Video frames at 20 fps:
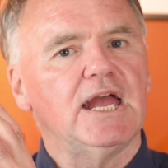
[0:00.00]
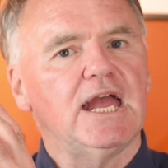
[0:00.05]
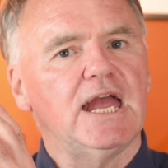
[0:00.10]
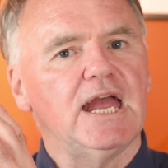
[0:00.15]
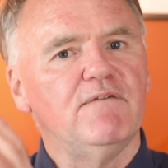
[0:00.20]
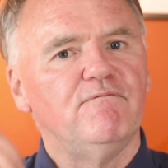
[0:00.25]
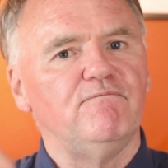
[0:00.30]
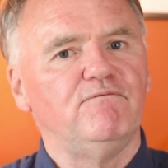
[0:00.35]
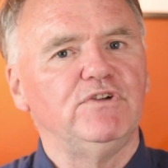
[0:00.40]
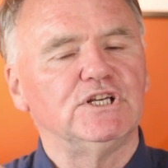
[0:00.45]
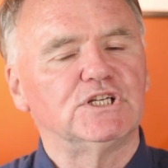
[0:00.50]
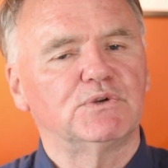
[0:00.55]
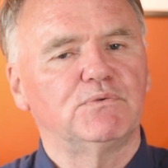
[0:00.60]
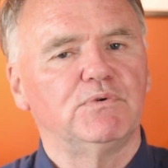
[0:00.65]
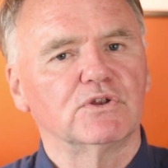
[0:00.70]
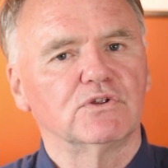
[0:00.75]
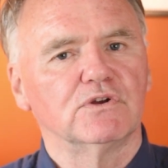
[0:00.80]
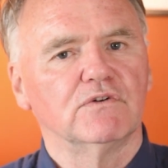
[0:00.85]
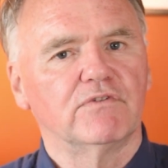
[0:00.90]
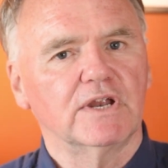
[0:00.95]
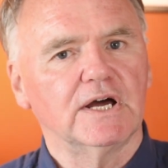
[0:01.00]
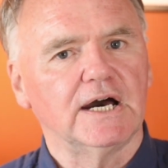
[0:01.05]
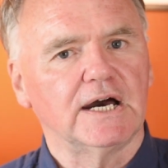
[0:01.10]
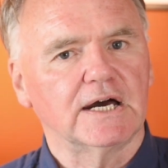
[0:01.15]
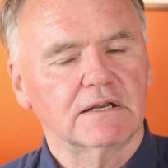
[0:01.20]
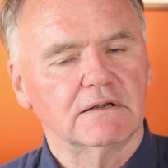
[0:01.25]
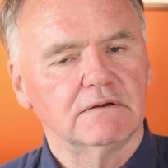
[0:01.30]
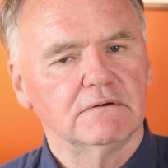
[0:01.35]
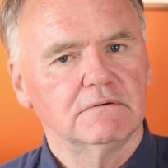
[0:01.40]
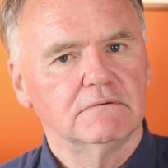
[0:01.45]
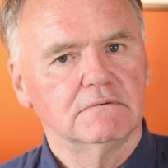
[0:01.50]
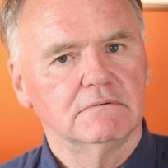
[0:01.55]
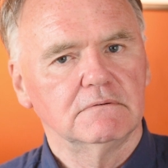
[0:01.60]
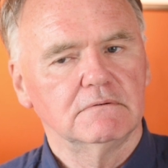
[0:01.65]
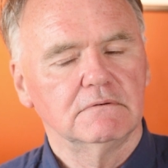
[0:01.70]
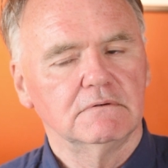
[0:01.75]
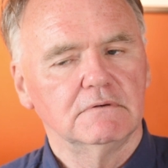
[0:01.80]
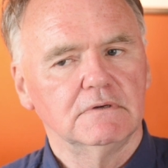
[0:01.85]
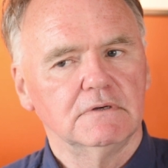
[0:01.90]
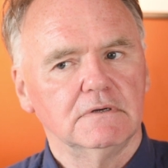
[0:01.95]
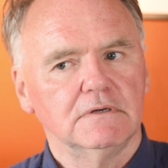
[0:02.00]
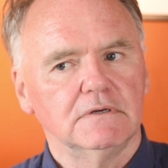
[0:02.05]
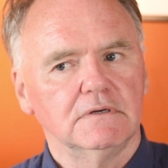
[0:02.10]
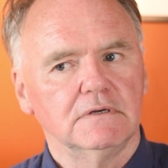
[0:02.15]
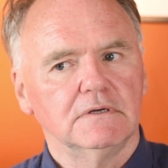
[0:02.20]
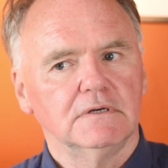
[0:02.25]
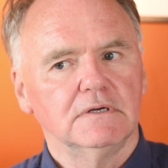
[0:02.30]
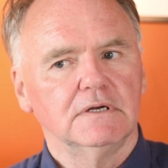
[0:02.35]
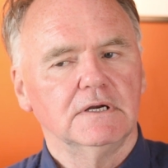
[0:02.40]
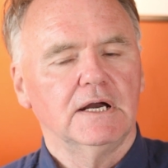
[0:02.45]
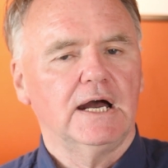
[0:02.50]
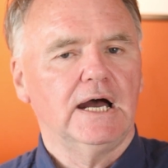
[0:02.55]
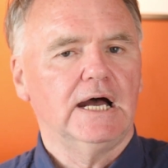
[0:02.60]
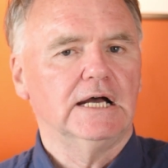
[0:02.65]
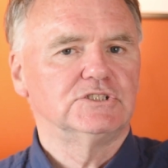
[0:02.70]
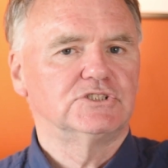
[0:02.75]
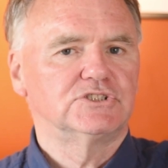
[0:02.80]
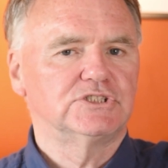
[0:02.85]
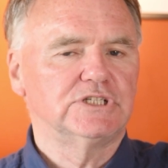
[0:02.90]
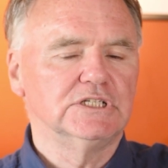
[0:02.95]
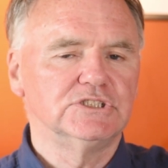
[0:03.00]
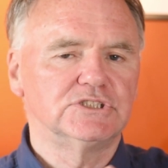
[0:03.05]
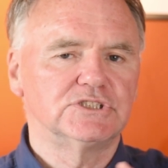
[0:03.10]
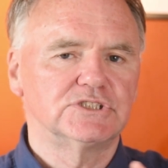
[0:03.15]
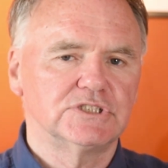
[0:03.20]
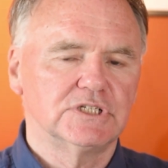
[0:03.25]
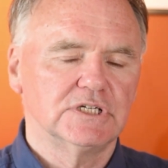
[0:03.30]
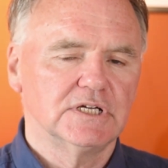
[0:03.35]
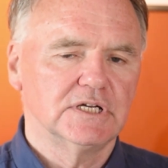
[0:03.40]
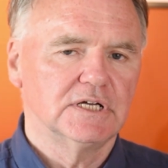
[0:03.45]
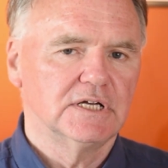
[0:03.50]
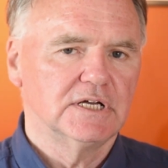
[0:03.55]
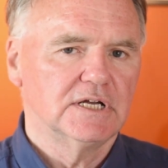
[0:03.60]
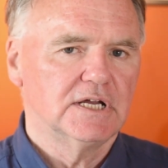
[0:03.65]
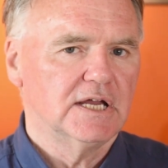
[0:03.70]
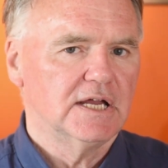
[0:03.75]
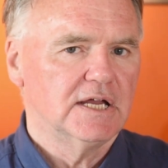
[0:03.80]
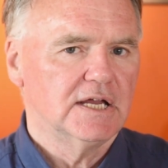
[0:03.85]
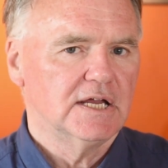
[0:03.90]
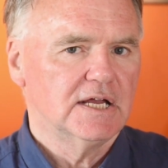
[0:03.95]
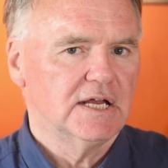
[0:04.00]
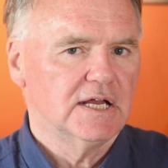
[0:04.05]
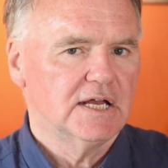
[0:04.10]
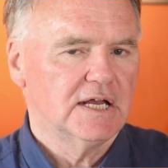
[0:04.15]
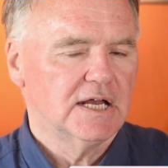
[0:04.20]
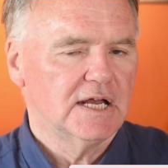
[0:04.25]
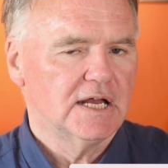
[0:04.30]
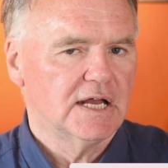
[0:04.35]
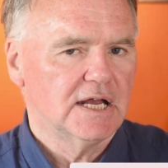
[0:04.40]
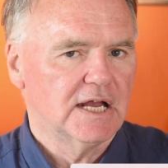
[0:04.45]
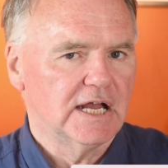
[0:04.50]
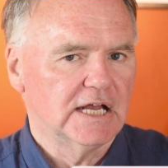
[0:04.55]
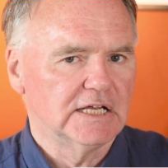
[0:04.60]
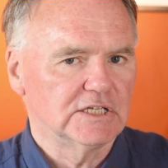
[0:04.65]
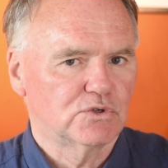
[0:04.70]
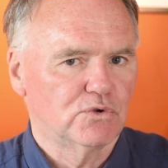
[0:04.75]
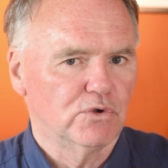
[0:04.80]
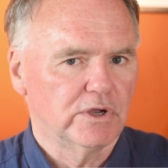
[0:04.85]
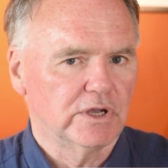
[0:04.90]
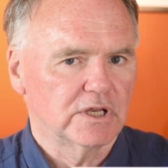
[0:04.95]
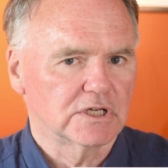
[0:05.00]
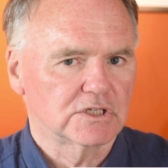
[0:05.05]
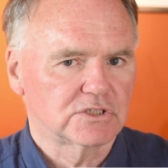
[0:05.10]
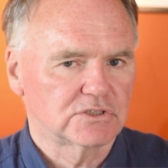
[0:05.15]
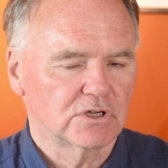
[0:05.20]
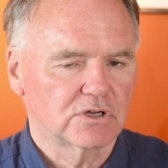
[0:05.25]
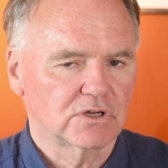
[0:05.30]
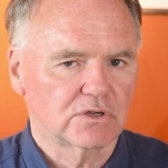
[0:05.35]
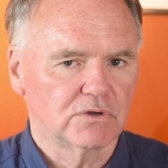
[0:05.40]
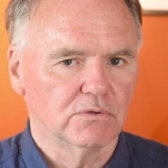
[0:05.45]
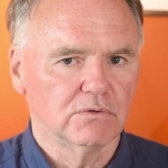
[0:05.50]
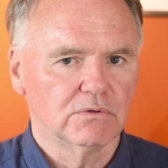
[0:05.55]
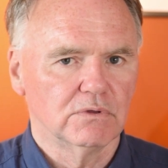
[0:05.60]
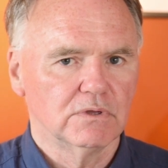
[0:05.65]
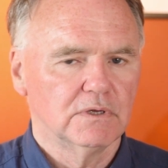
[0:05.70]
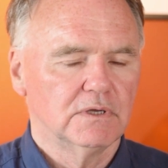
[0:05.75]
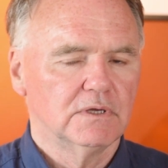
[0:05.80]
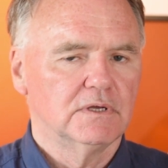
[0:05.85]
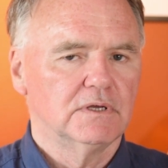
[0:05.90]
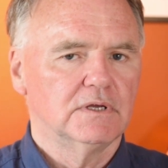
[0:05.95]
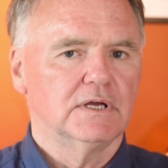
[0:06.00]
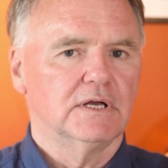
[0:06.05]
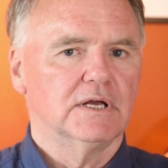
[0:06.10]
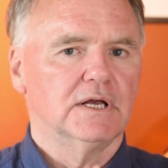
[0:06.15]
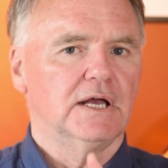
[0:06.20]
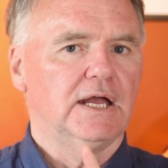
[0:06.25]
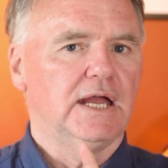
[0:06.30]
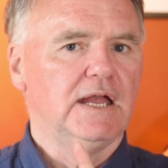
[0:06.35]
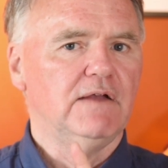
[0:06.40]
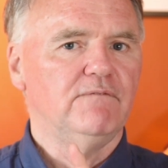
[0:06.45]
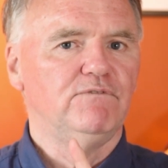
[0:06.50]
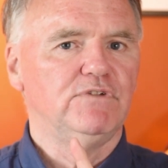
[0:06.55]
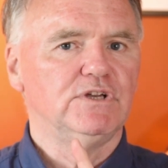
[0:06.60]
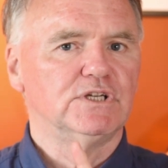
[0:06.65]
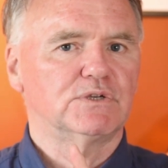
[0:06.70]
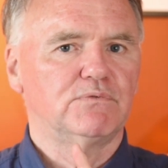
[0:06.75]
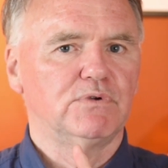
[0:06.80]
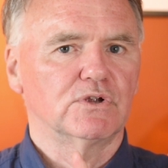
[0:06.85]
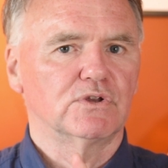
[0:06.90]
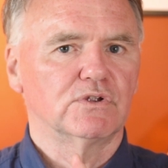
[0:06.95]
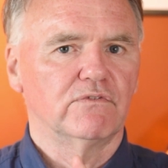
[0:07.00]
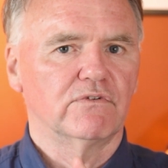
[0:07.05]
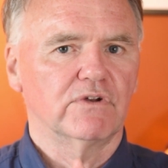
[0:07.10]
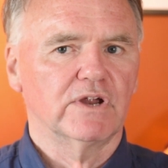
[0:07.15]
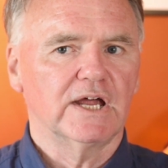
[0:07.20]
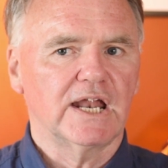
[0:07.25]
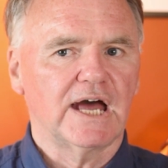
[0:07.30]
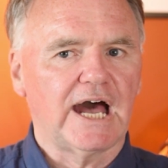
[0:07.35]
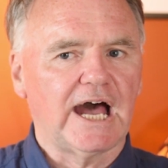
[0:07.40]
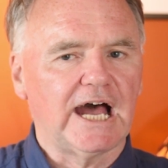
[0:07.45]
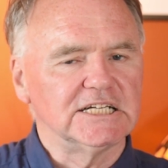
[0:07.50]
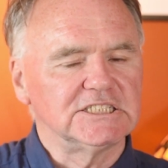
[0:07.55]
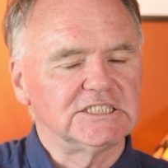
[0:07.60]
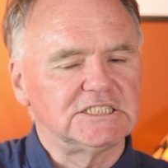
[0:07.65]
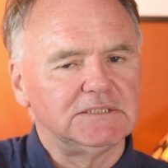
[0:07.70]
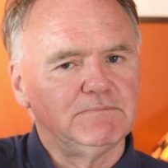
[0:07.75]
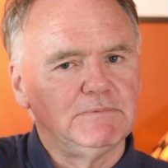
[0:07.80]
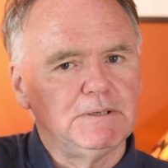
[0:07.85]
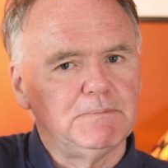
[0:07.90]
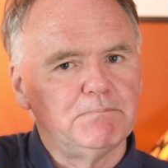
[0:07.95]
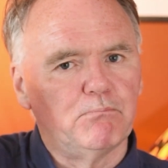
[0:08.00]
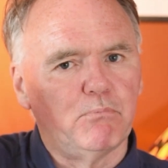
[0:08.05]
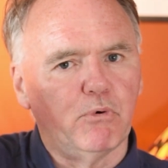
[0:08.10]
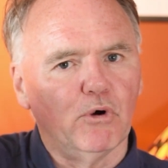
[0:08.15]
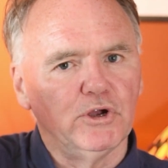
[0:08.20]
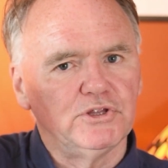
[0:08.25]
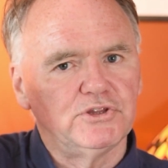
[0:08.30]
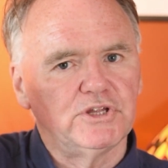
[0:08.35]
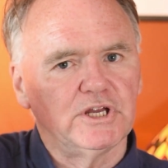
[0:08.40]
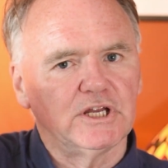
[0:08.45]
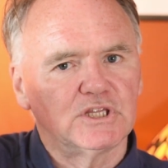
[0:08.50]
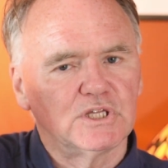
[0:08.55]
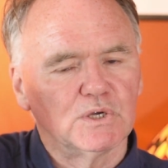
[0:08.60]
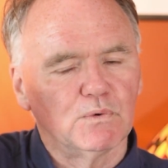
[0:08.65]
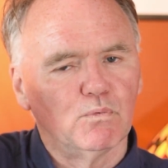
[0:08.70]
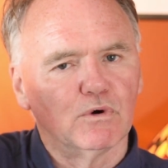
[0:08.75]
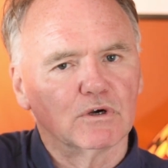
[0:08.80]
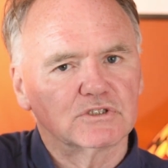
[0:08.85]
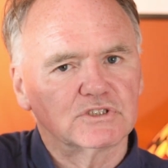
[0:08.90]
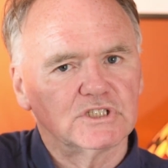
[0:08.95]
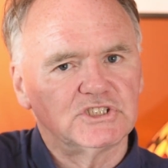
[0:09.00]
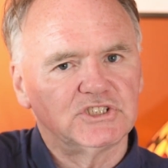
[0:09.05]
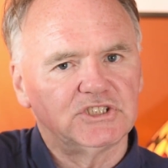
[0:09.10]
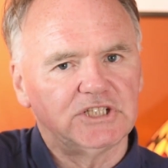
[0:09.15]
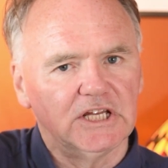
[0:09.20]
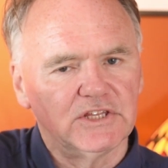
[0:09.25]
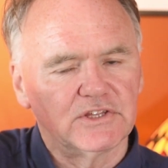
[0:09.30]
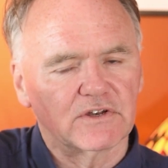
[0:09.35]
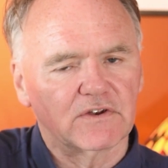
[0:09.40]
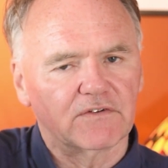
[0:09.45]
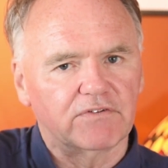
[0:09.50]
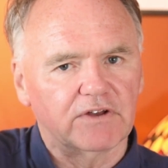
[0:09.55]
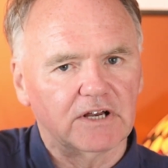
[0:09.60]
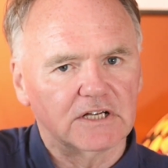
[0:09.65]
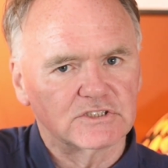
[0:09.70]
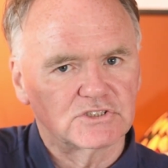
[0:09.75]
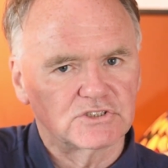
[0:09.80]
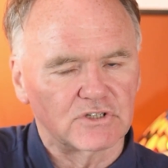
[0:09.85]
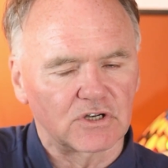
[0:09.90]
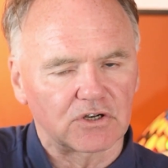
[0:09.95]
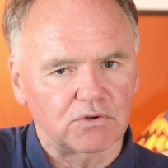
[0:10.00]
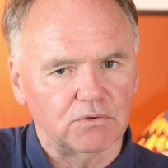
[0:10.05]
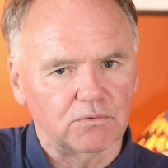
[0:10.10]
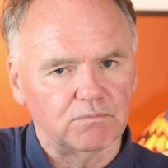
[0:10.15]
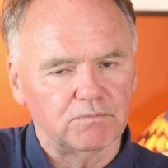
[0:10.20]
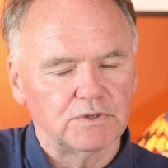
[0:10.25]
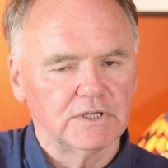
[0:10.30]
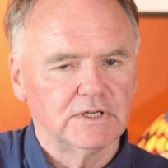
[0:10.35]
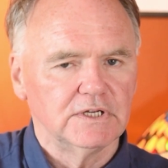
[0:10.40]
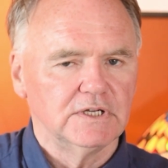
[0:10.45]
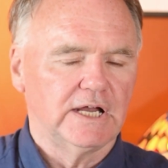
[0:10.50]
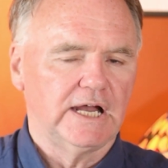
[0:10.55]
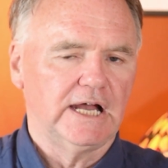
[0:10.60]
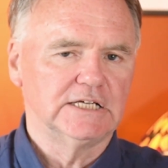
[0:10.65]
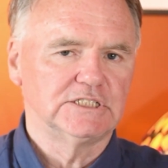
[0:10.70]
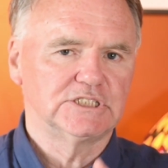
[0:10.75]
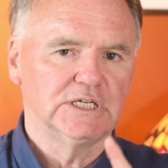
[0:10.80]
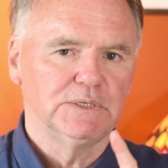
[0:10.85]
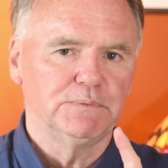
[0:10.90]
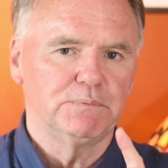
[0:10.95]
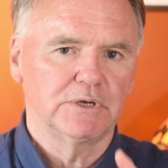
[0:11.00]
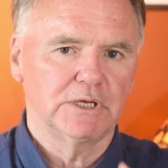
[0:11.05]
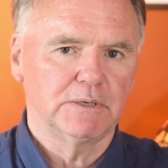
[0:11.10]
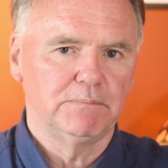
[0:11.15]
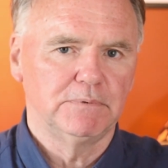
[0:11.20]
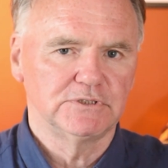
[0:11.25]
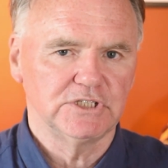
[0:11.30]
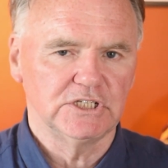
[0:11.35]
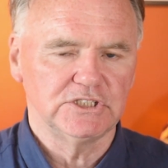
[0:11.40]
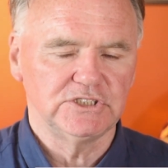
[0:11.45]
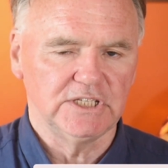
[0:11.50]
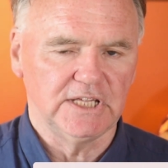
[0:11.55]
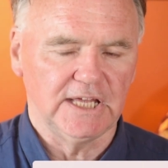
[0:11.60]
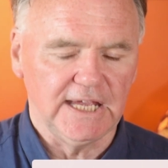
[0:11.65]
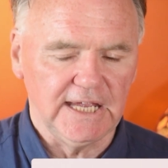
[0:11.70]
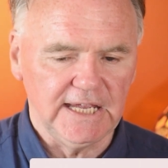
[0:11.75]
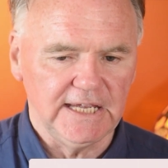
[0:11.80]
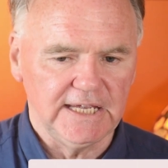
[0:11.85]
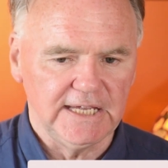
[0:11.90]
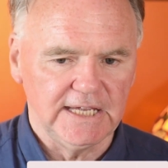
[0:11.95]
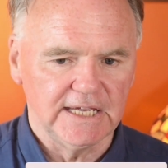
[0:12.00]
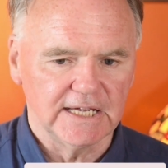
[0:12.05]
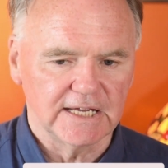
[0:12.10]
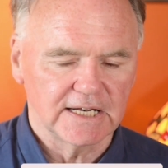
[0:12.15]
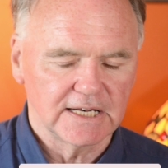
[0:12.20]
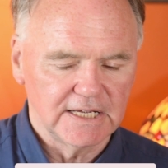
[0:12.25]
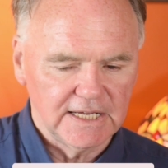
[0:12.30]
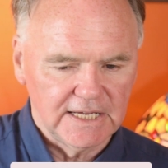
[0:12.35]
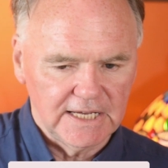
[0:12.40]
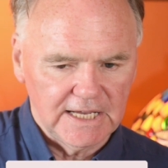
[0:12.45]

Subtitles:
mv squared over r. And since it's going in a circle, mv squared over r has to be pointing towards the centre of that circle, and since we're at position A here,